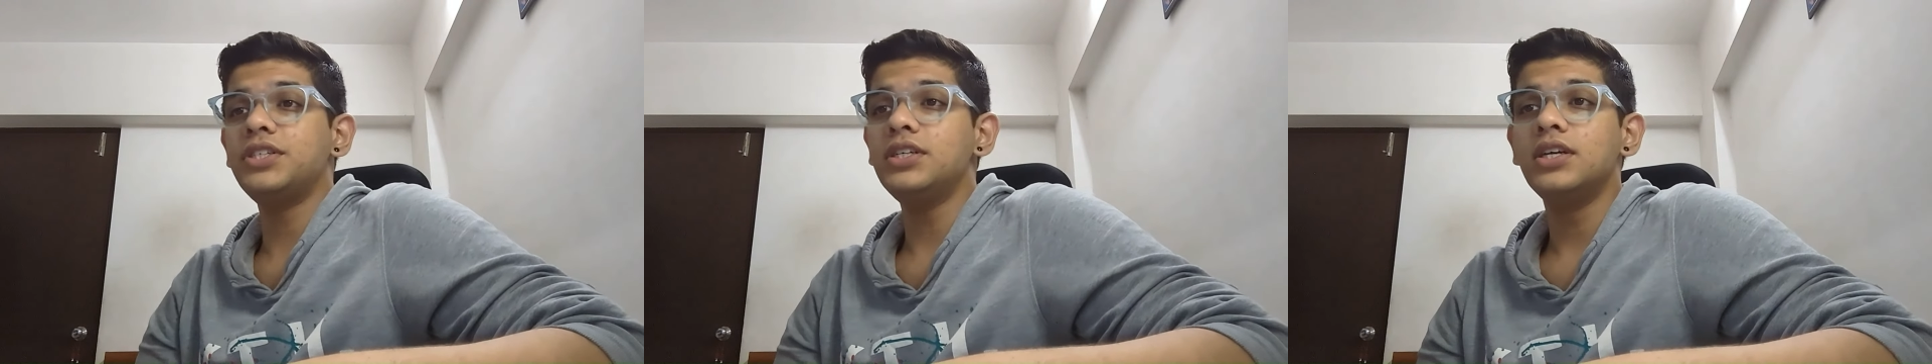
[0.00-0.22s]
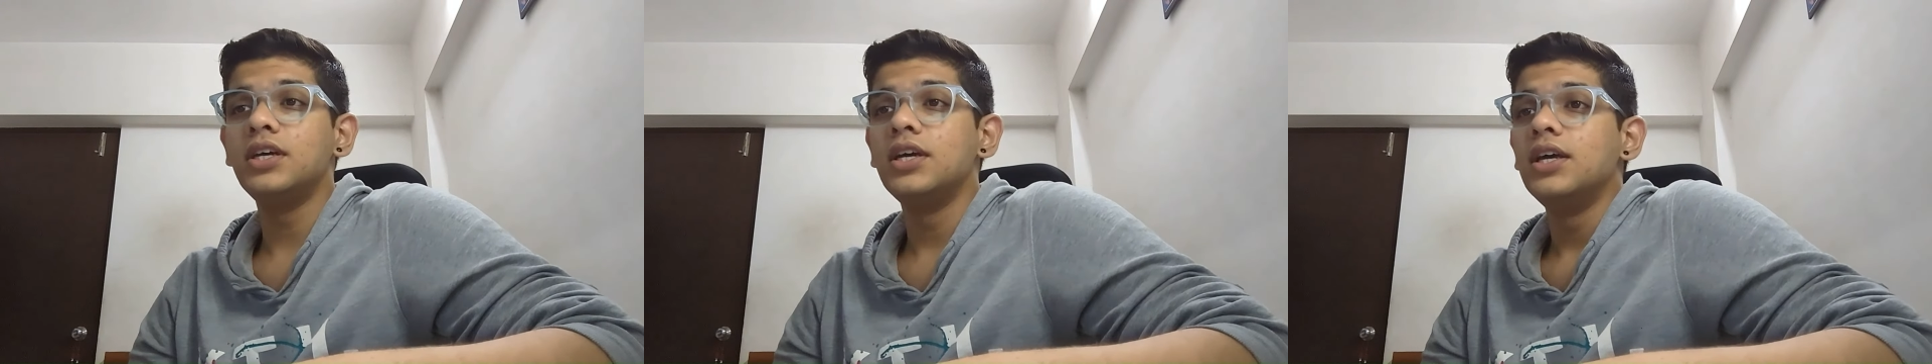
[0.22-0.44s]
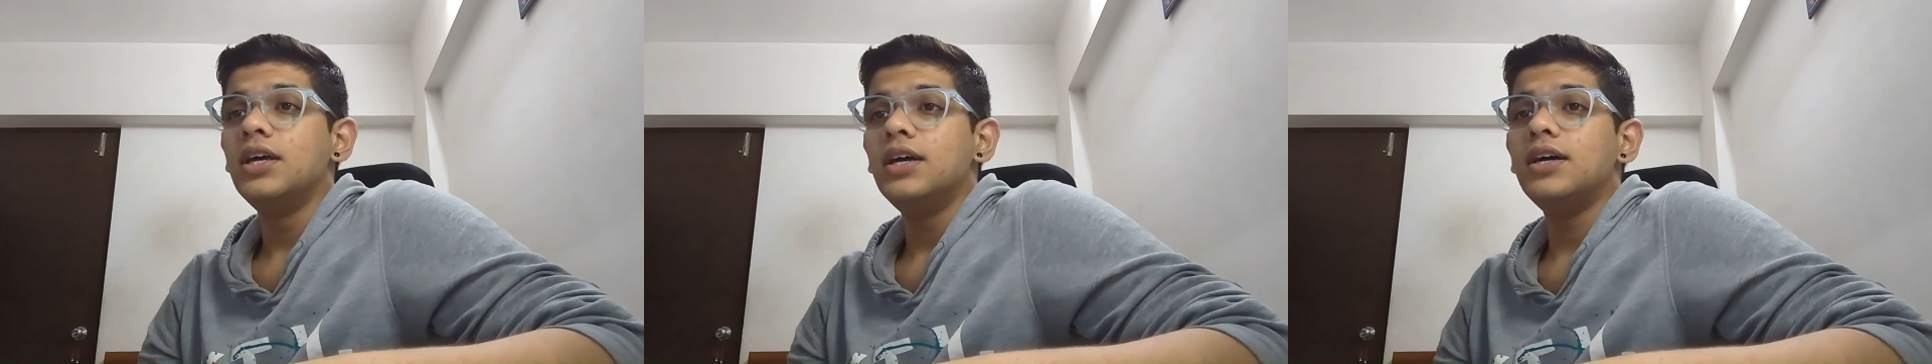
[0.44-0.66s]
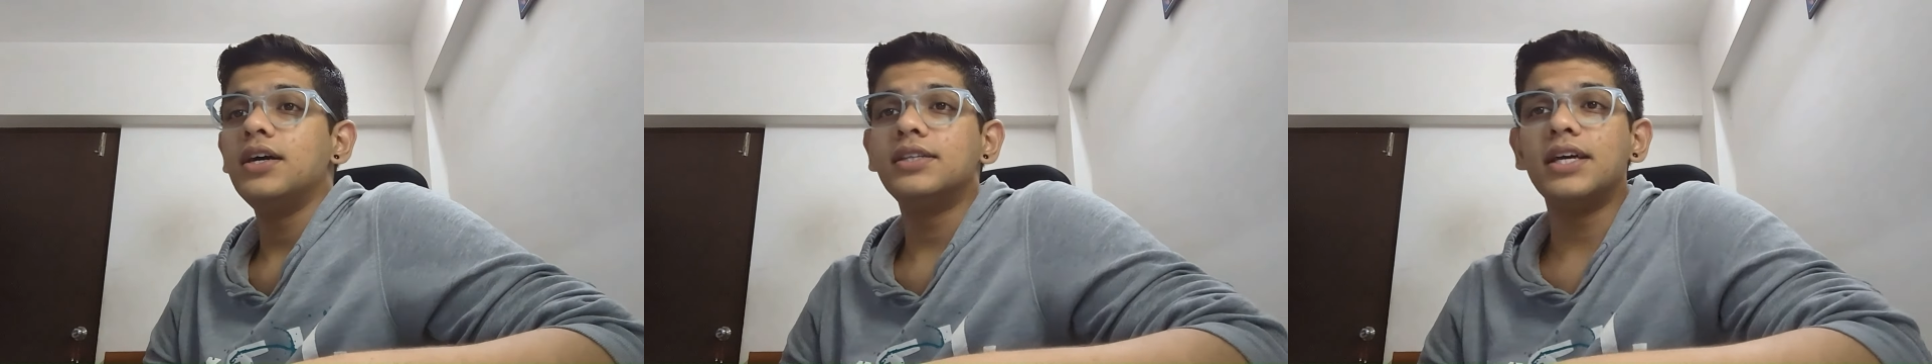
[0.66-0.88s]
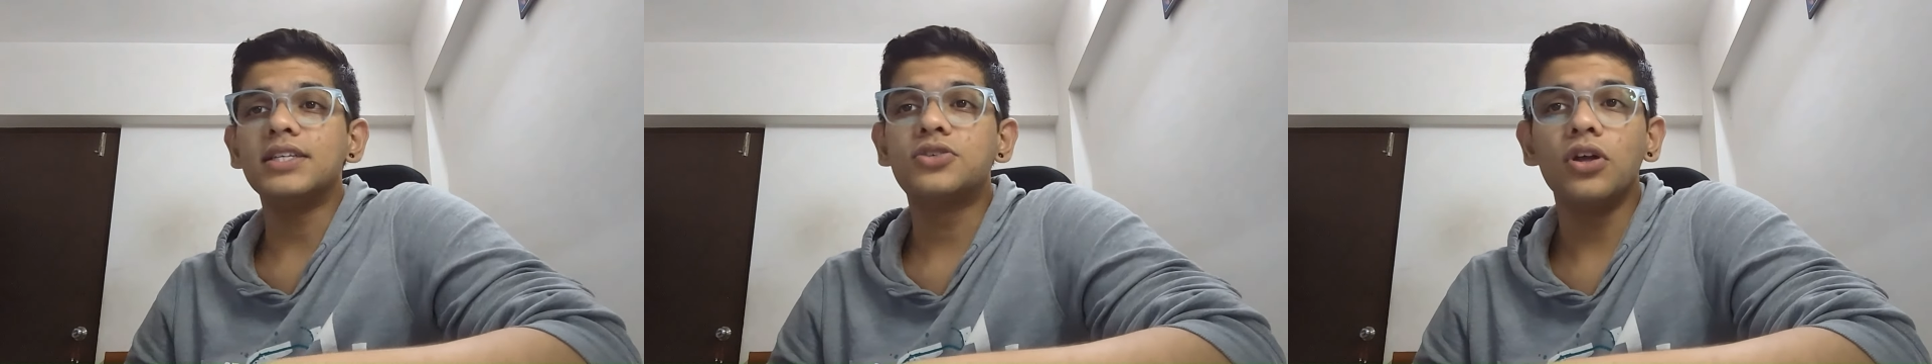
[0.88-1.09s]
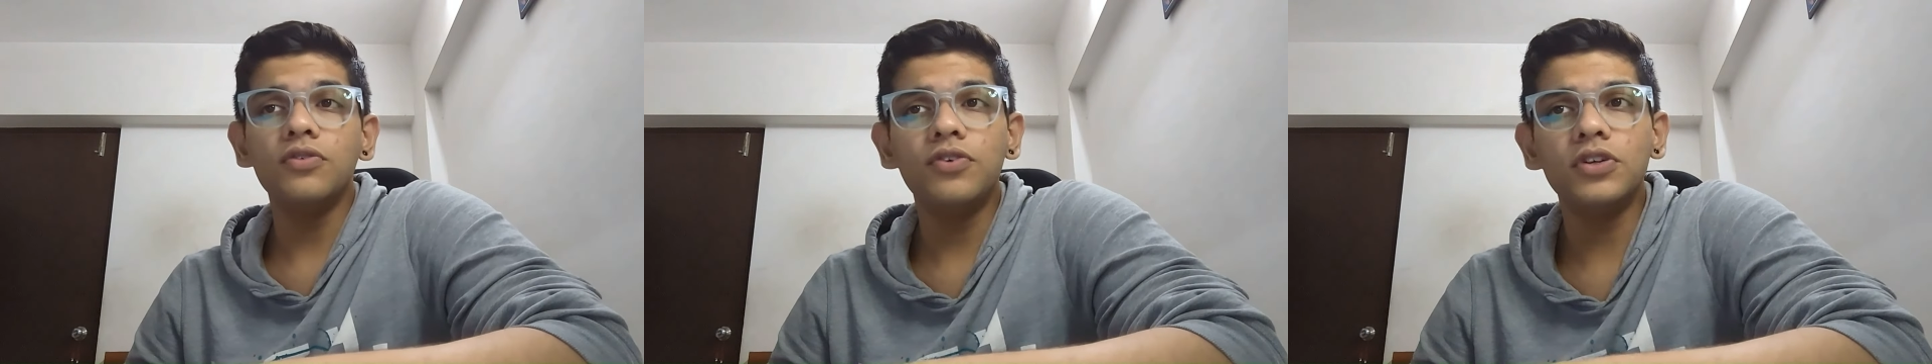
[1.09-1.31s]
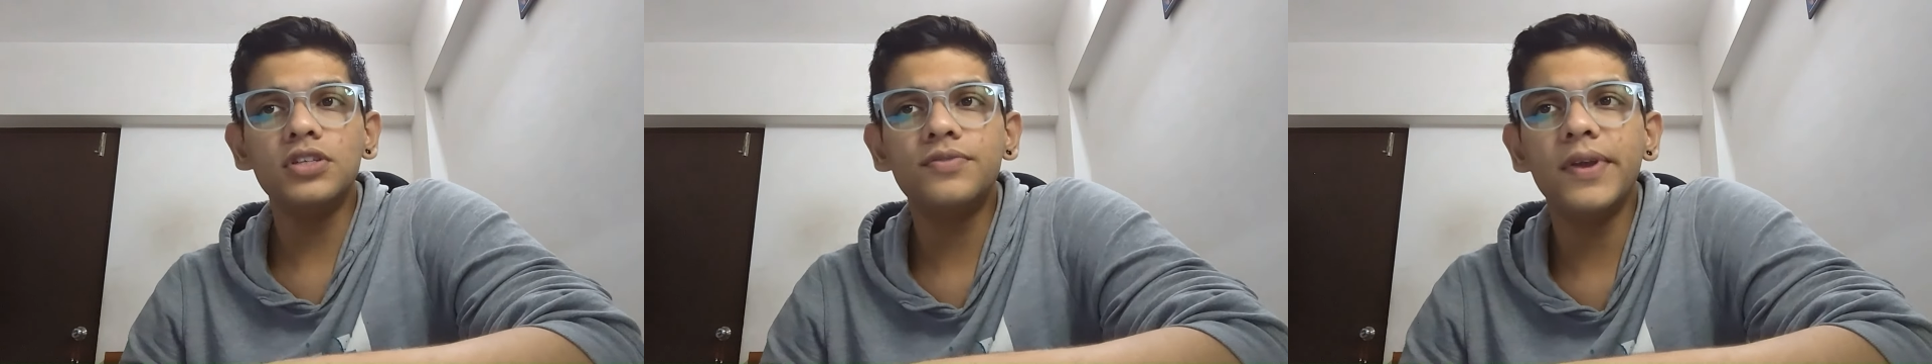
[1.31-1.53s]
That's all for this
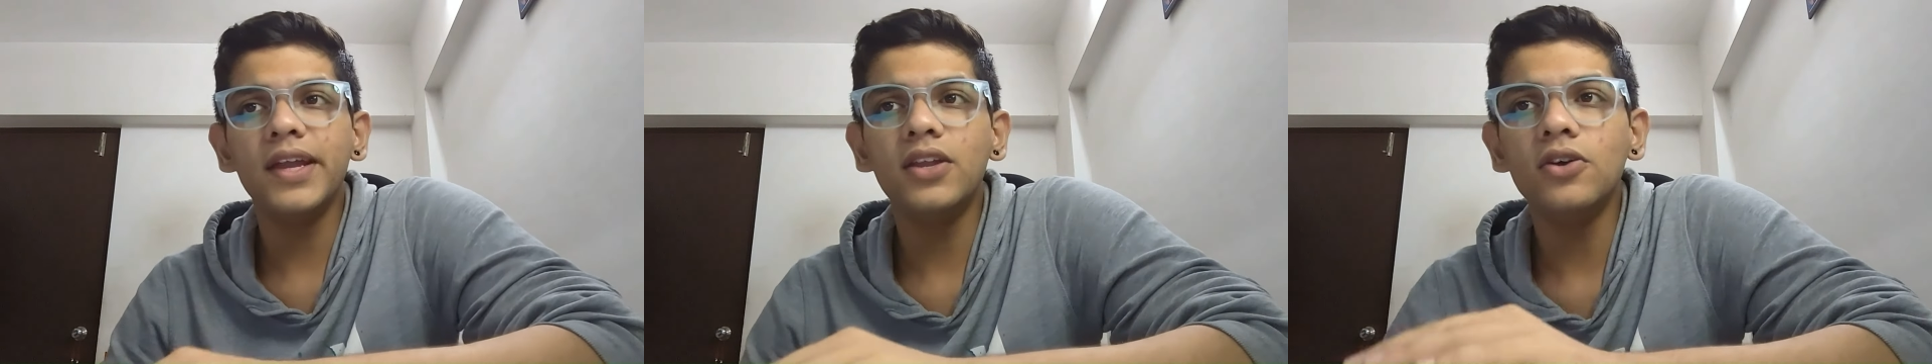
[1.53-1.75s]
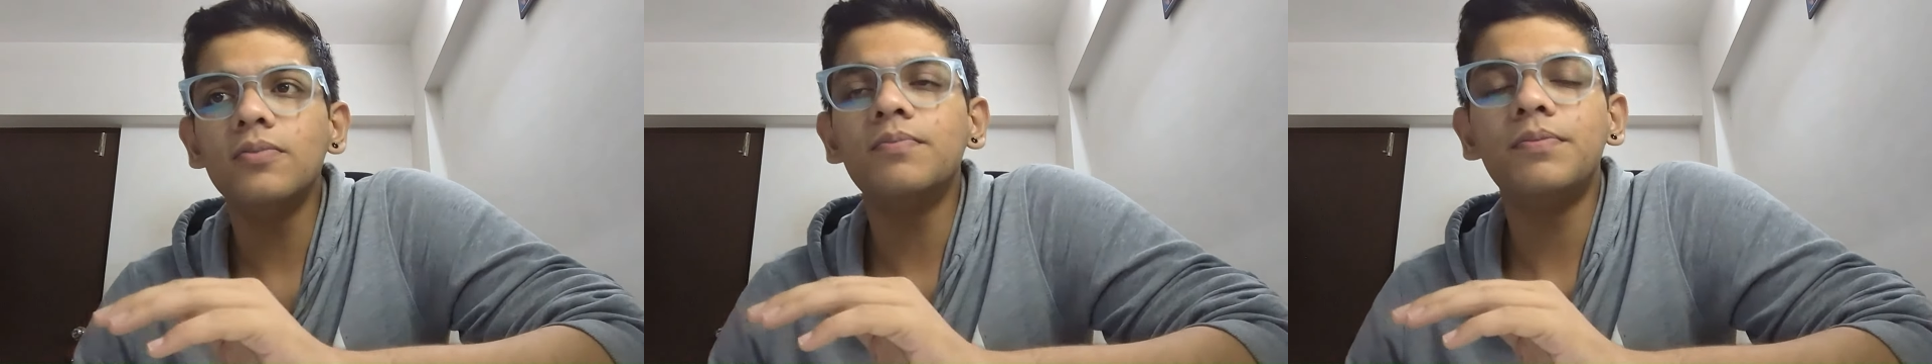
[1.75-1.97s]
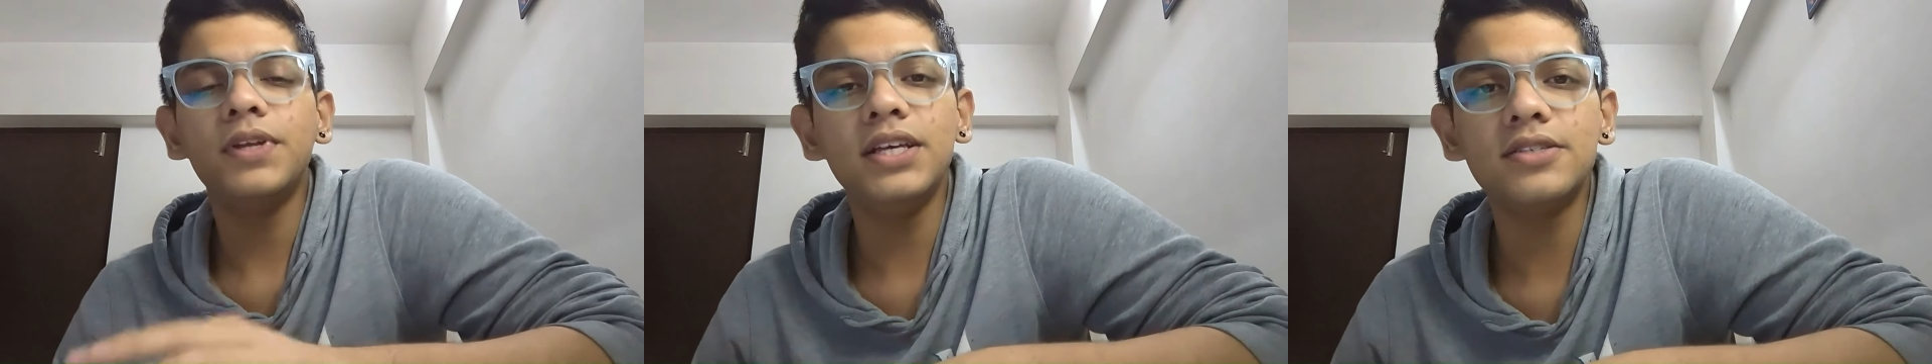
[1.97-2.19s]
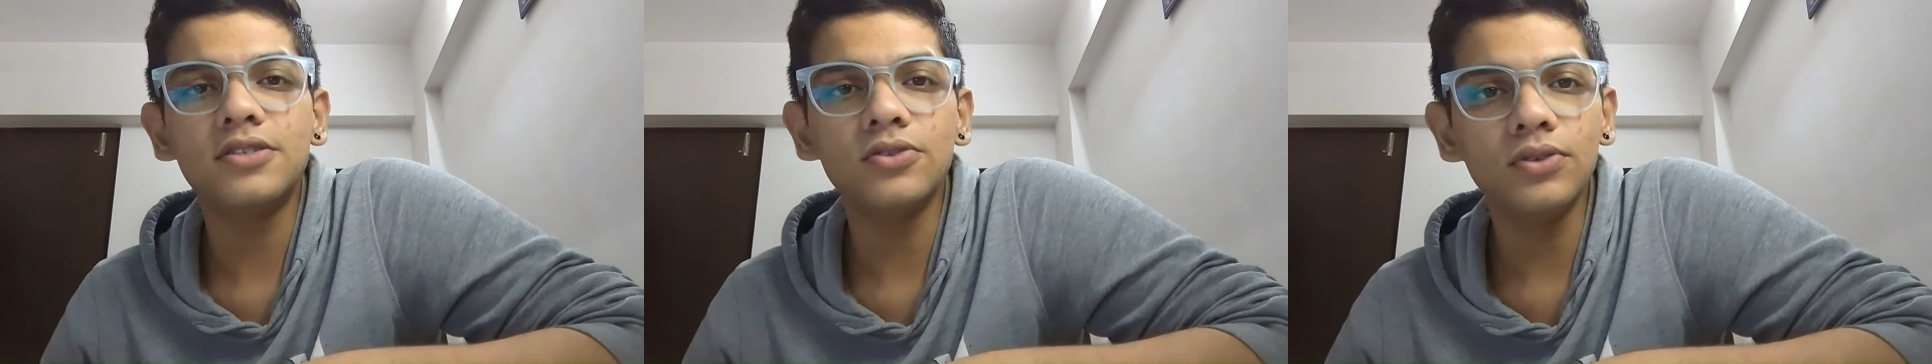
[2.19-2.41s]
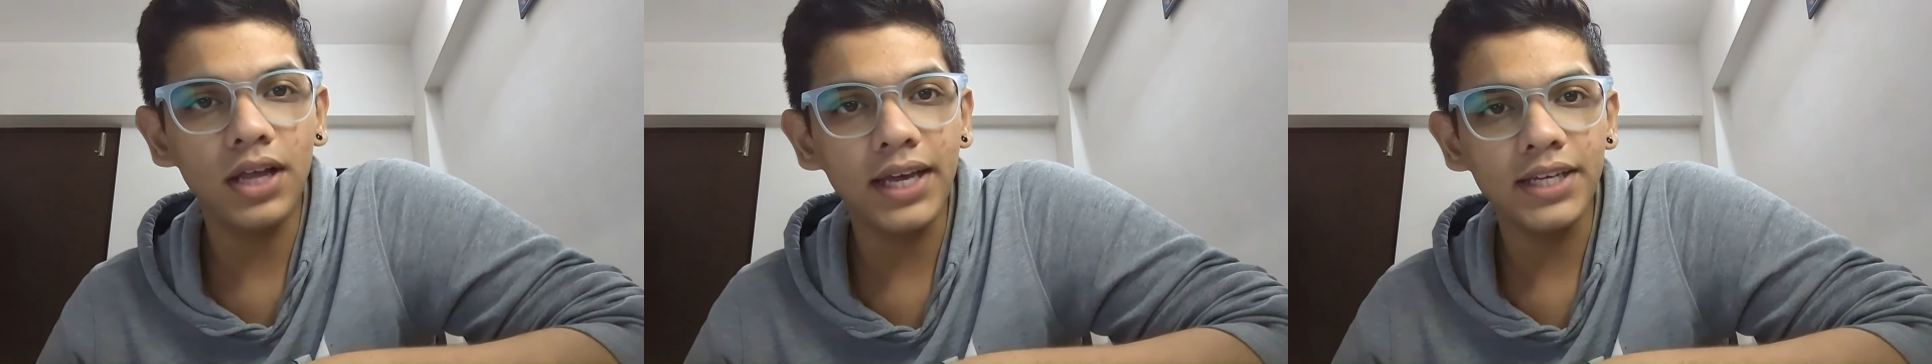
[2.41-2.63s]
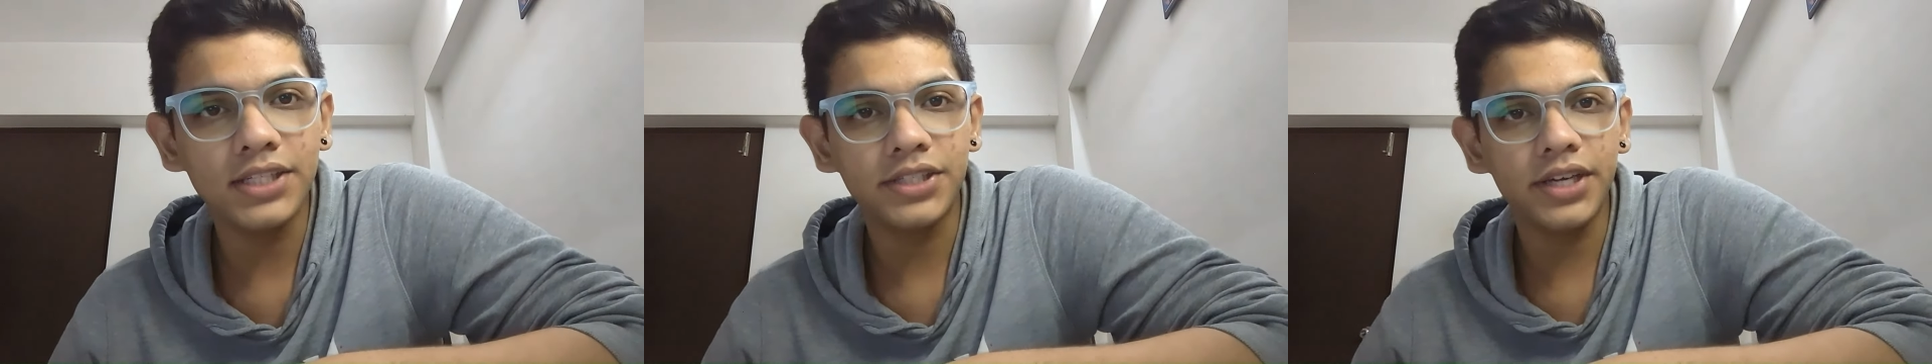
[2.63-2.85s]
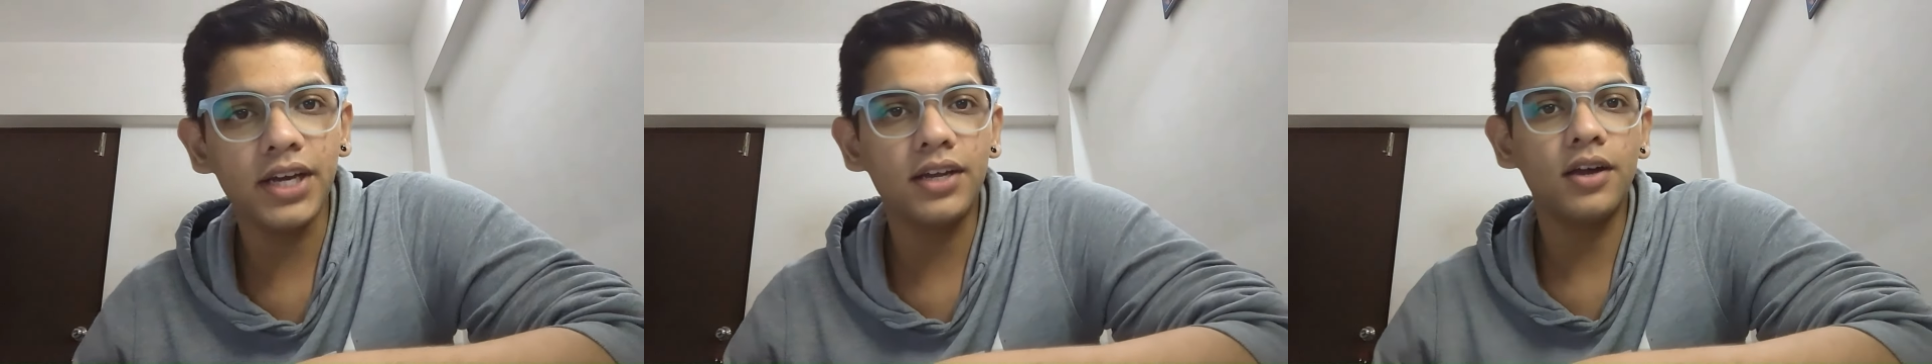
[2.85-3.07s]
video. Please do like, share,
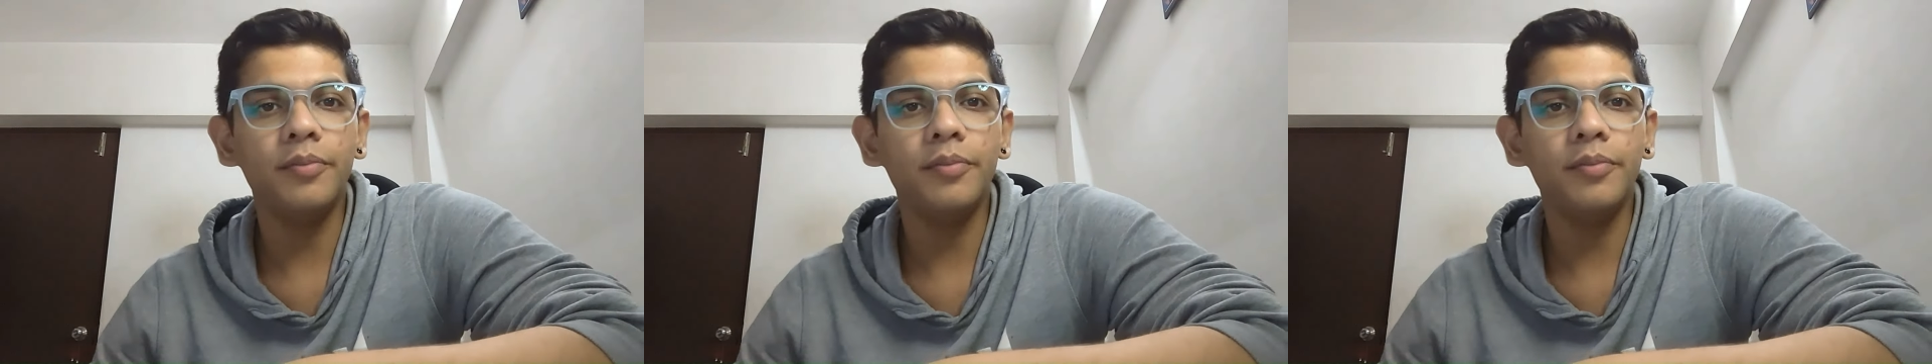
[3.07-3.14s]
comment